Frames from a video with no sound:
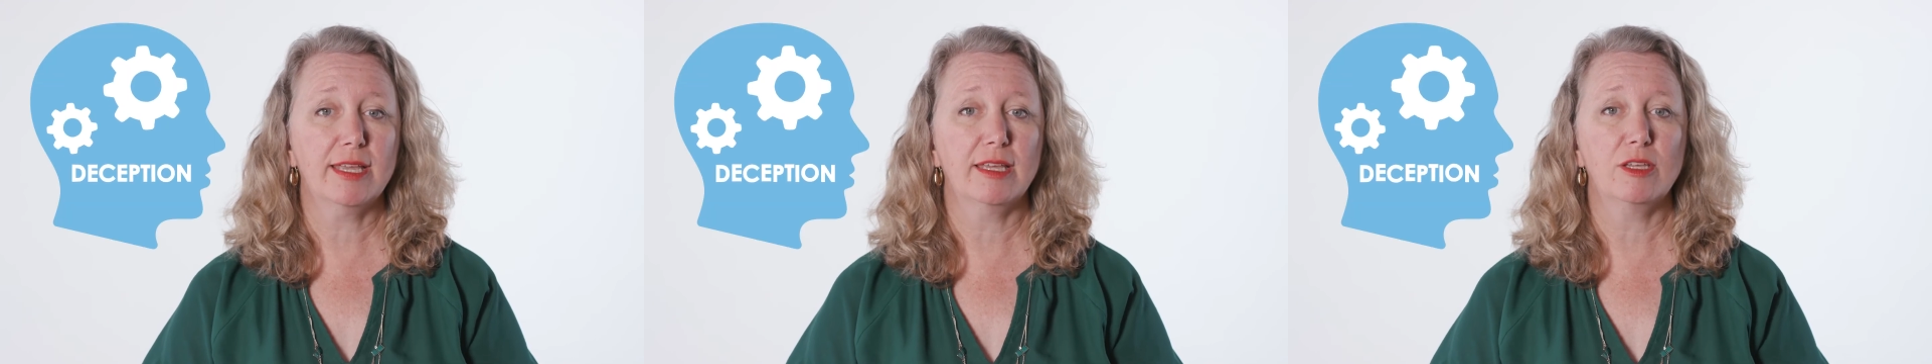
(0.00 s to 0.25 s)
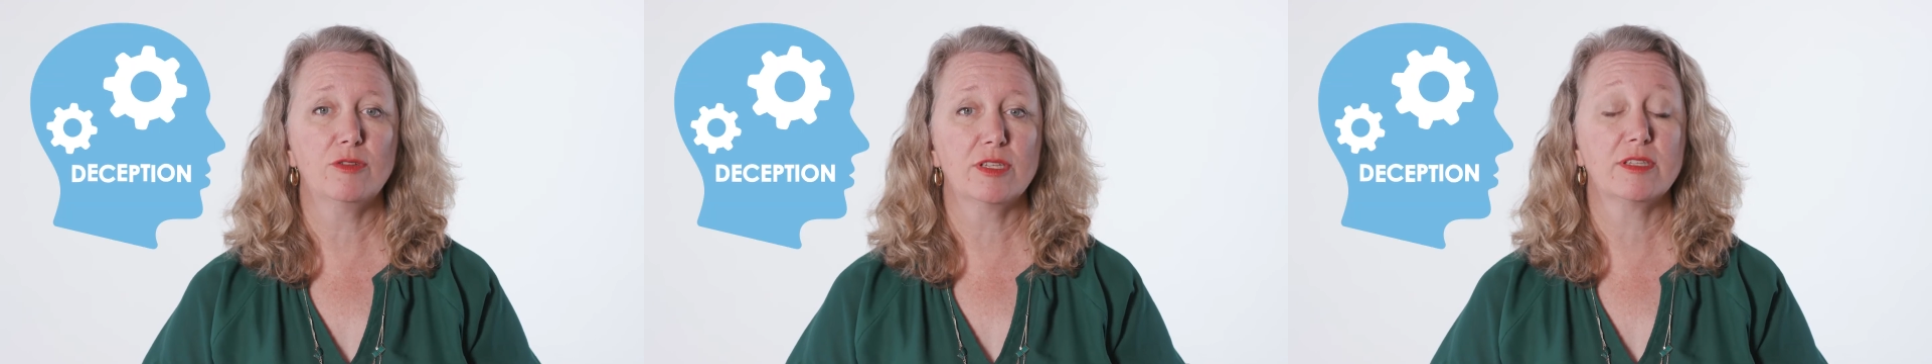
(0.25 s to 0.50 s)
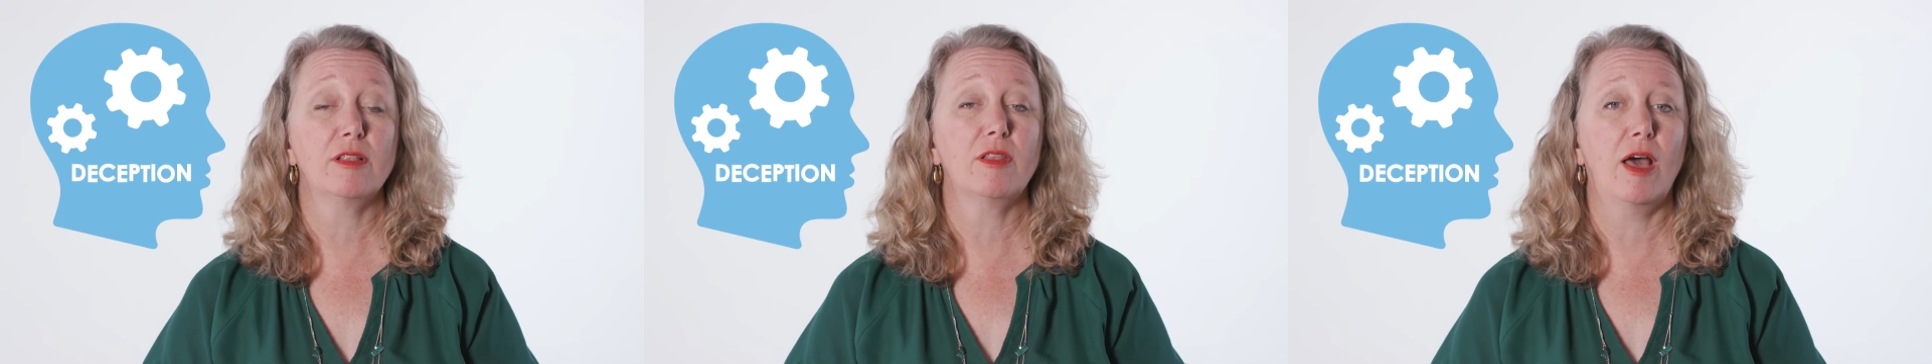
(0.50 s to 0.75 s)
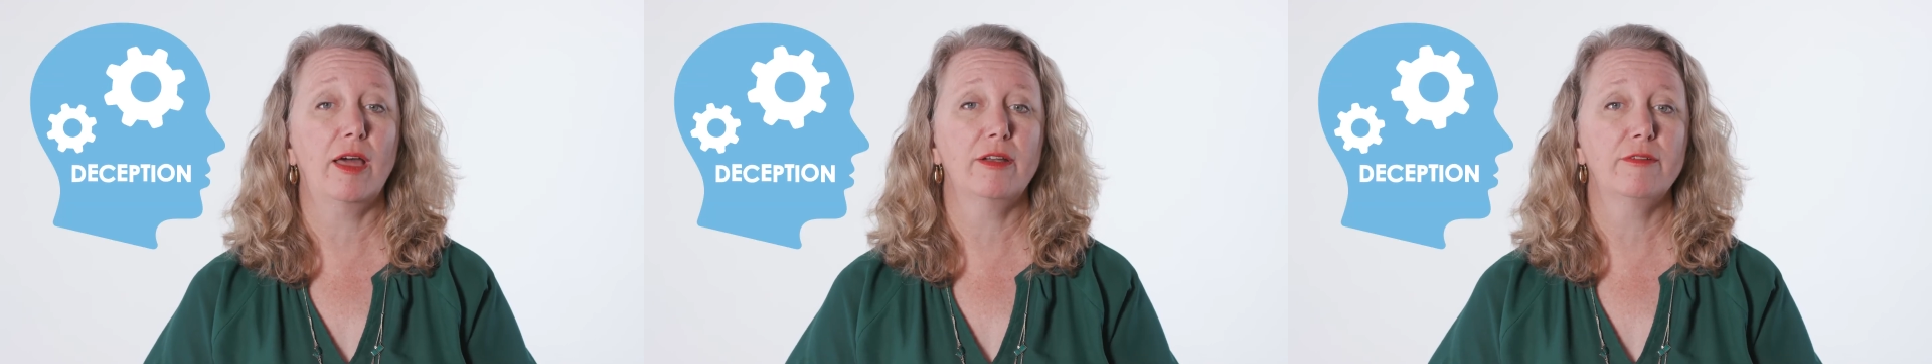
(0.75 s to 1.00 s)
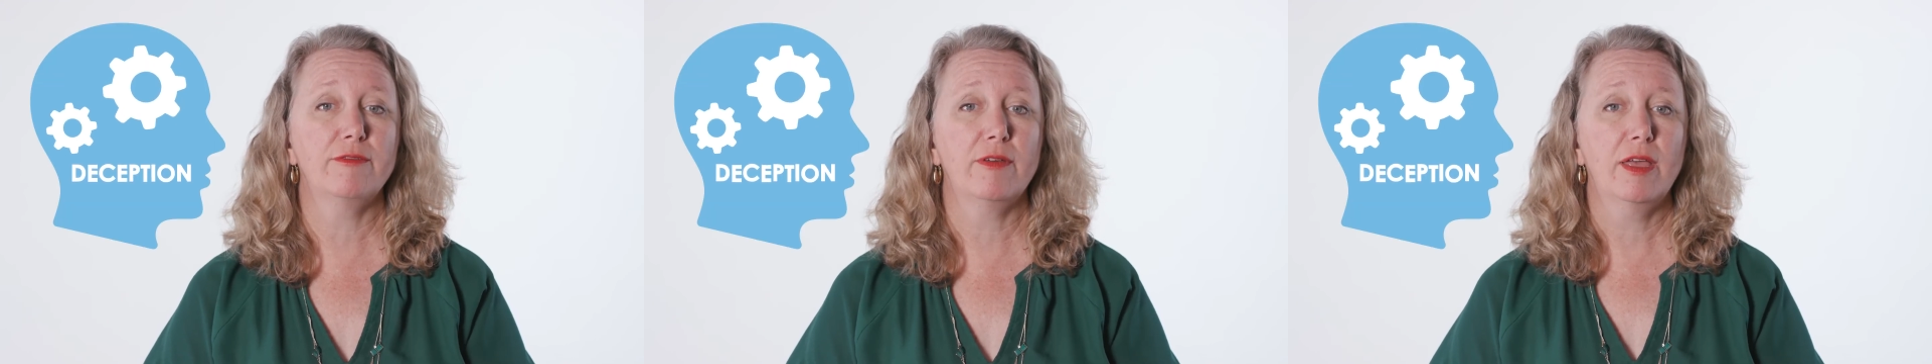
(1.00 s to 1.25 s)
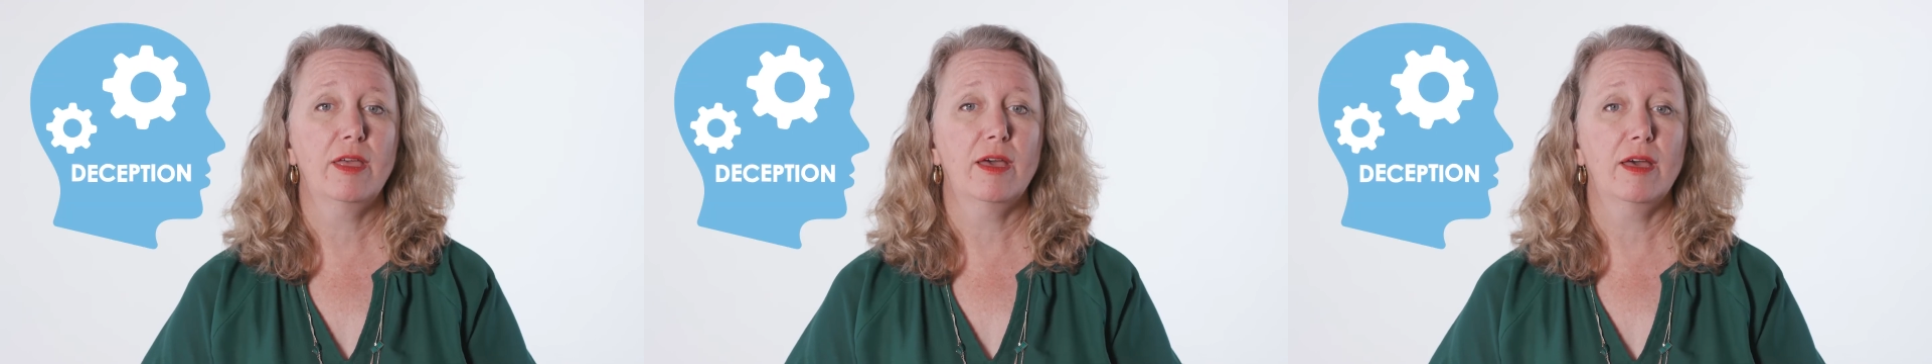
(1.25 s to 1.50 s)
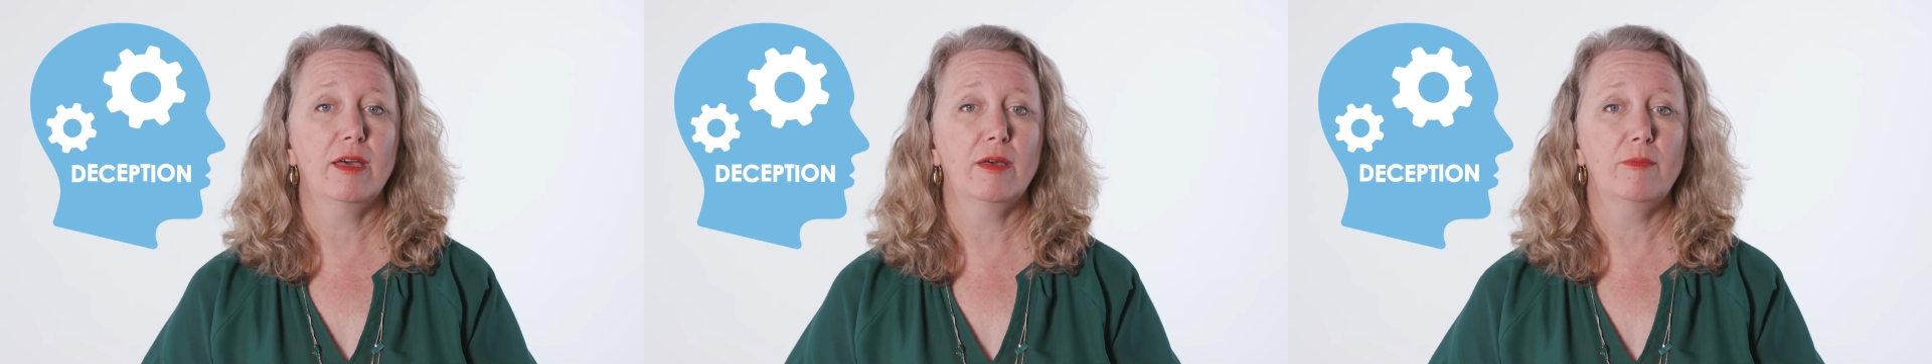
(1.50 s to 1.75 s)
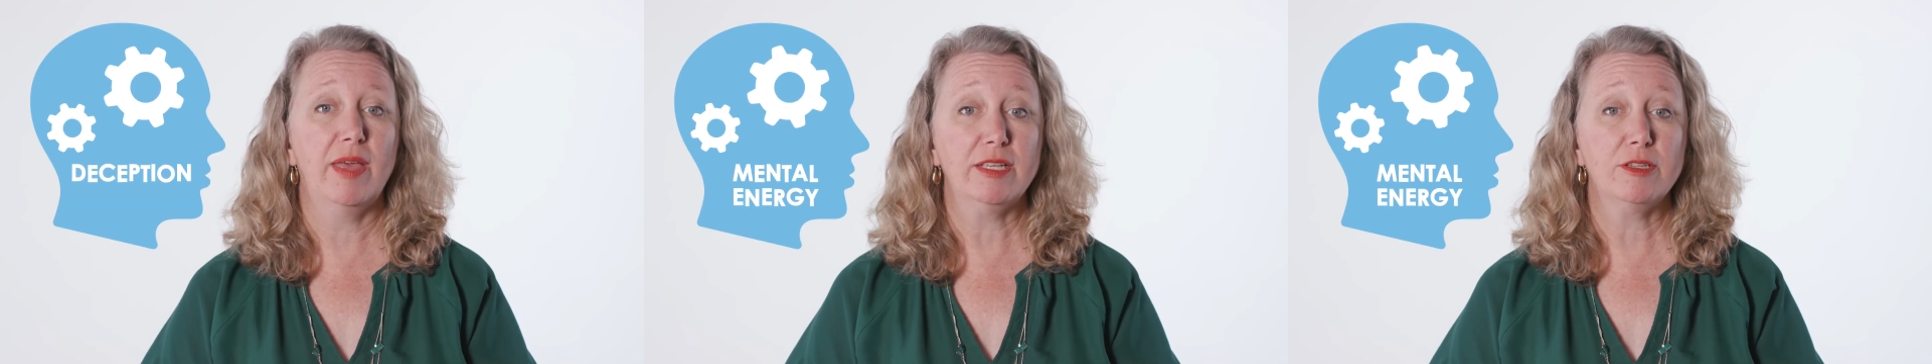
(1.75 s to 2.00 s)
It uses a lot of
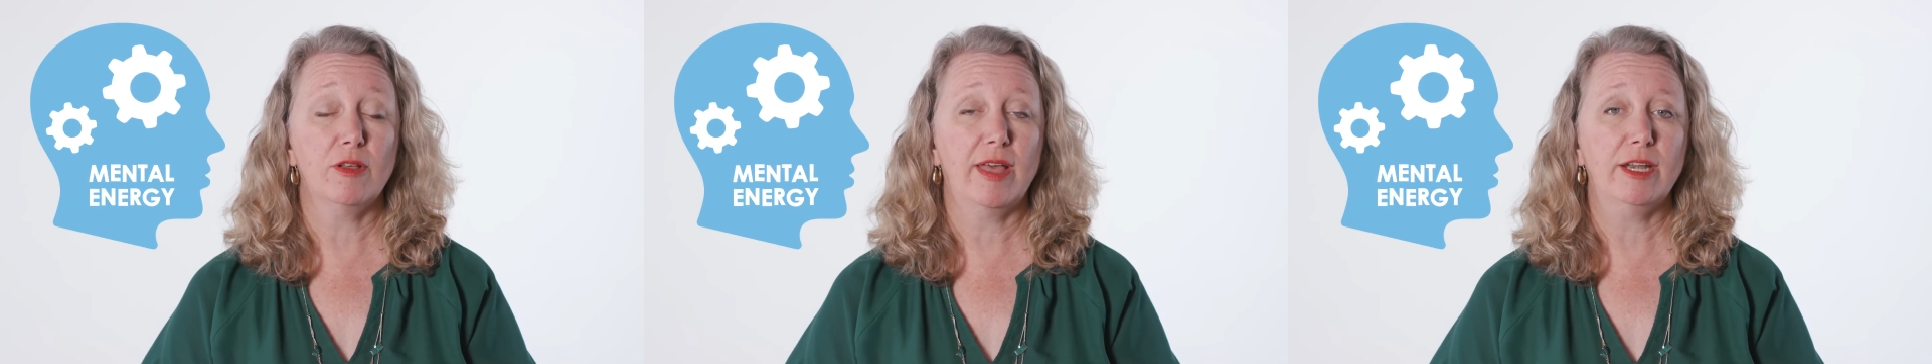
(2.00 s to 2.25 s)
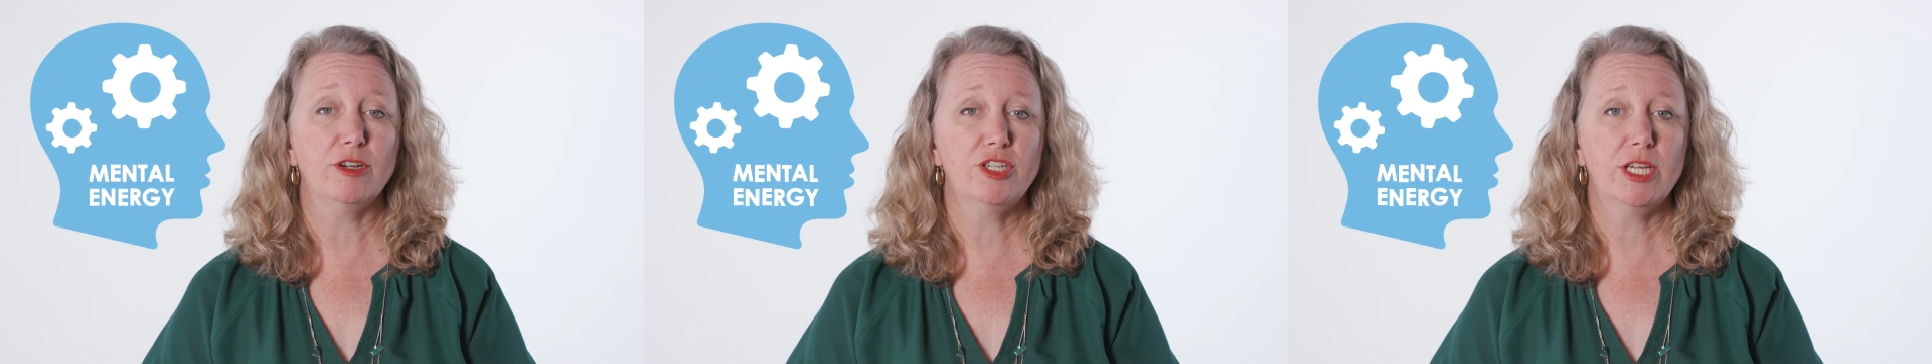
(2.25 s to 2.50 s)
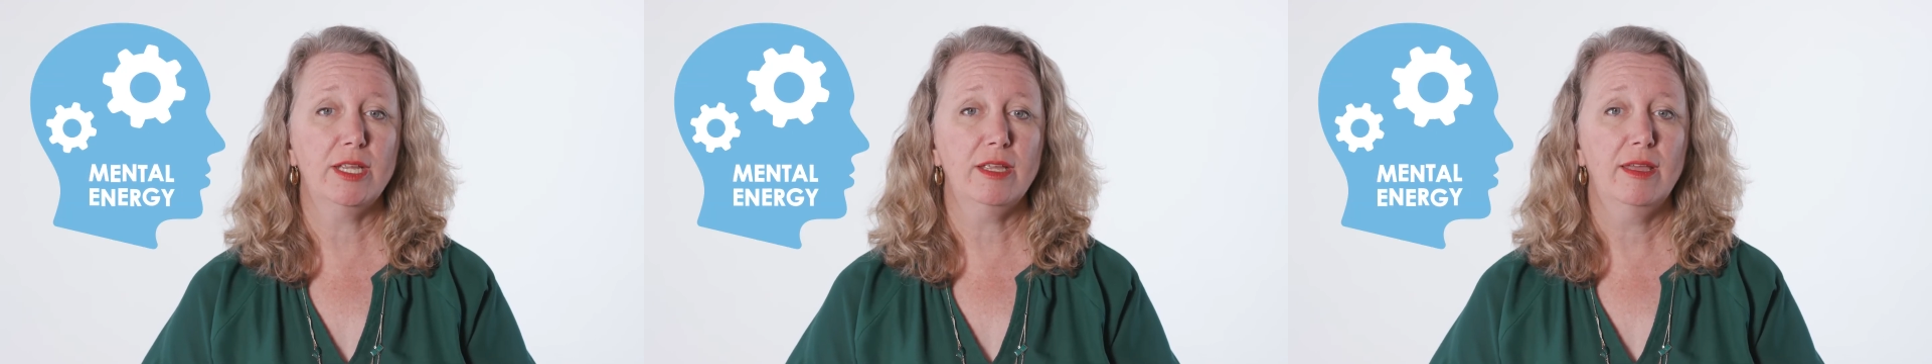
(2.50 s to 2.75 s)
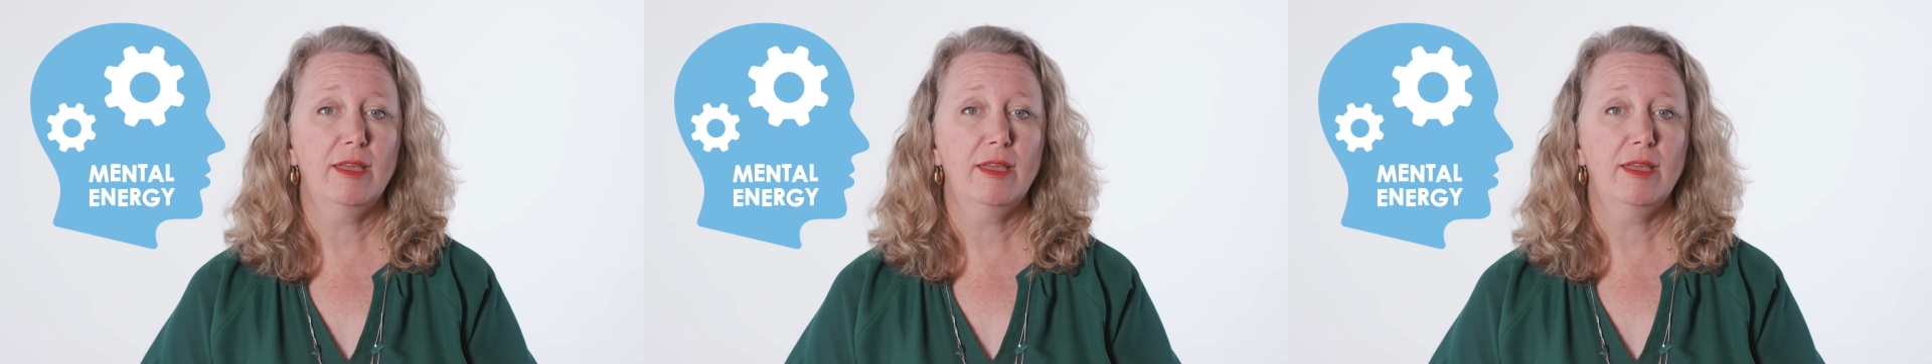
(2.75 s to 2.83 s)
mental energy,